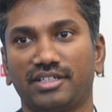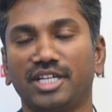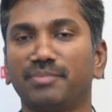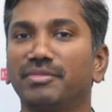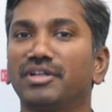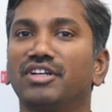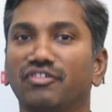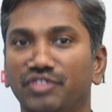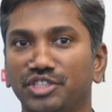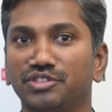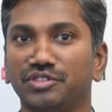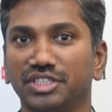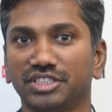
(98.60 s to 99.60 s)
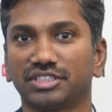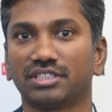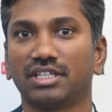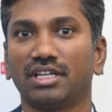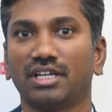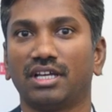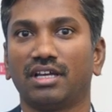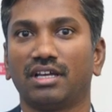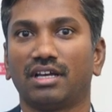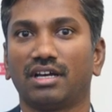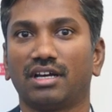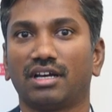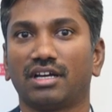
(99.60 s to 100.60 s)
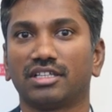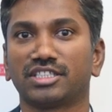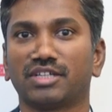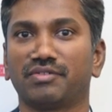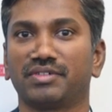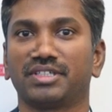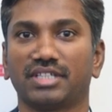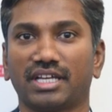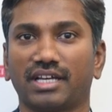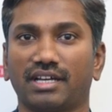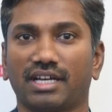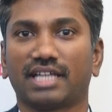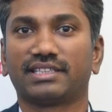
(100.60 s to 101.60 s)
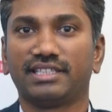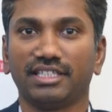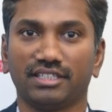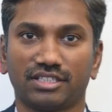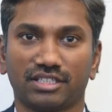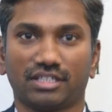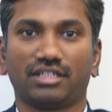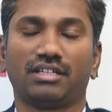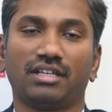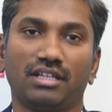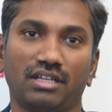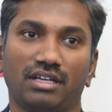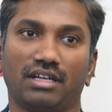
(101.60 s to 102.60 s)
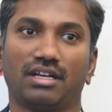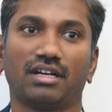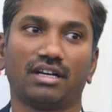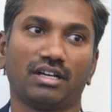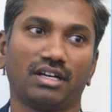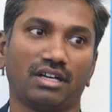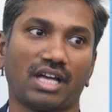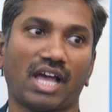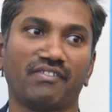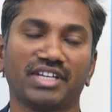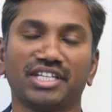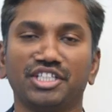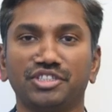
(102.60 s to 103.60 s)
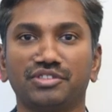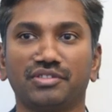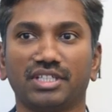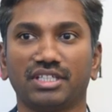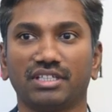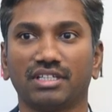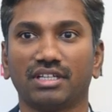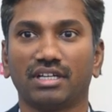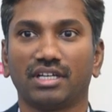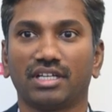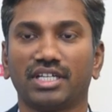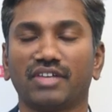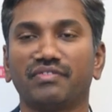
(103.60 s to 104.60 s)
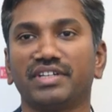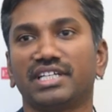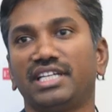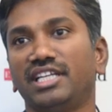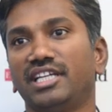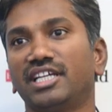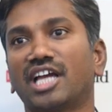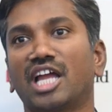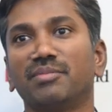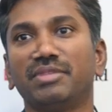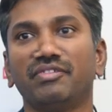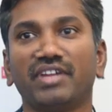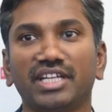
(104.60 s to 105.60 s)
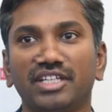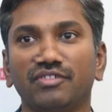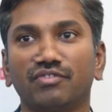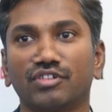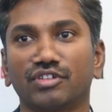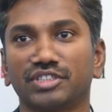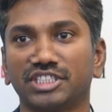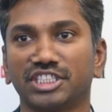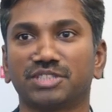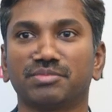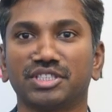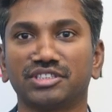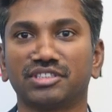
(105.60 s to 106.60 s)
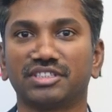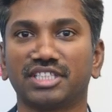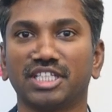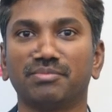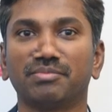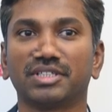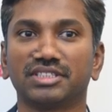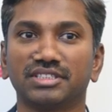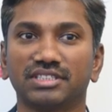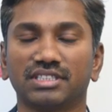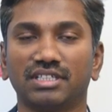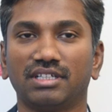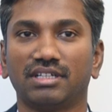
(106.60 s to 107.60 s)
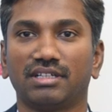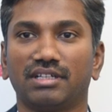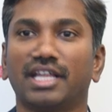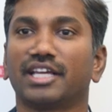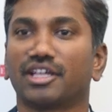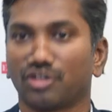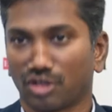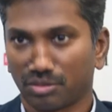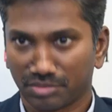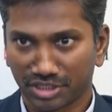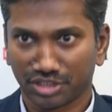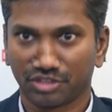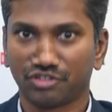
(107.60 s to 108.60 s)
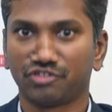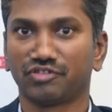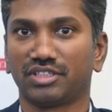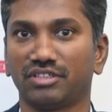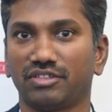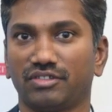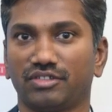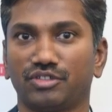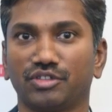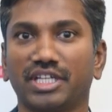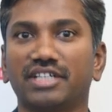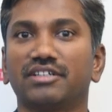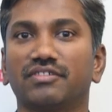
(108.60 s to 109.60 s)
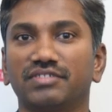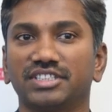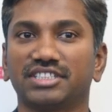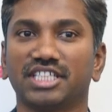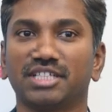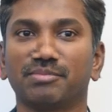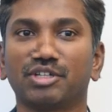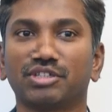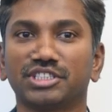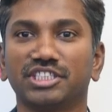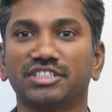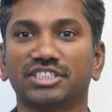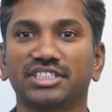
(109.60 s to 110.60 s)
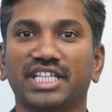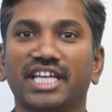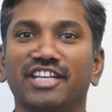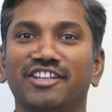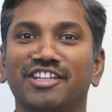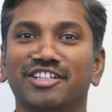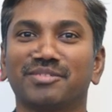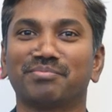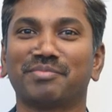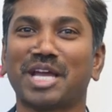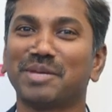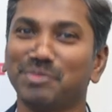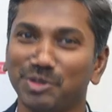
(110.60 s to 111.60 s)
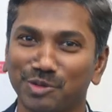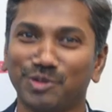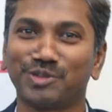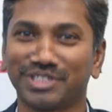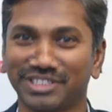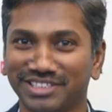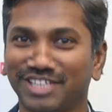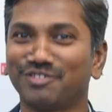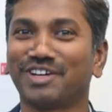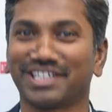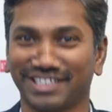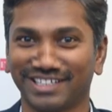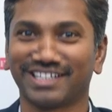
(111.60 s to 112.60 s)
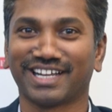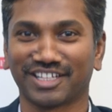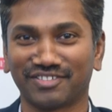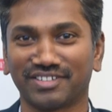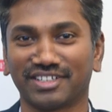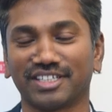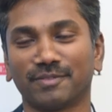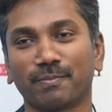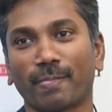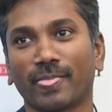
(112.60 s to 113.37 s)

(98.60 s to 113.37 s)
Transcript: treatment of injuries. Uh, someone uh, athlete uh, having an injury, definitely he can't be waiting for 6 months or 3 months like a normal individual to get rid of this thing because his career might be over in that one year actually.